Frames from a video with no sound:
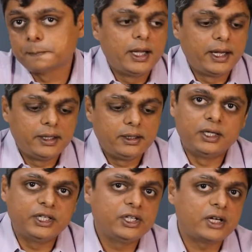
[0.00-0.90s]
And
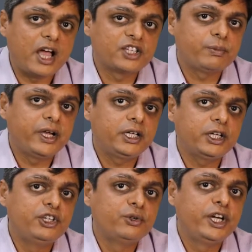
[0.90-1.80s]
another aspect
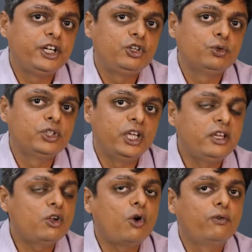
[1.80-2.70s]
you need to
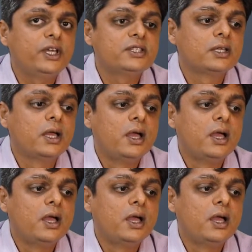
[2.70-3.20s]
think of is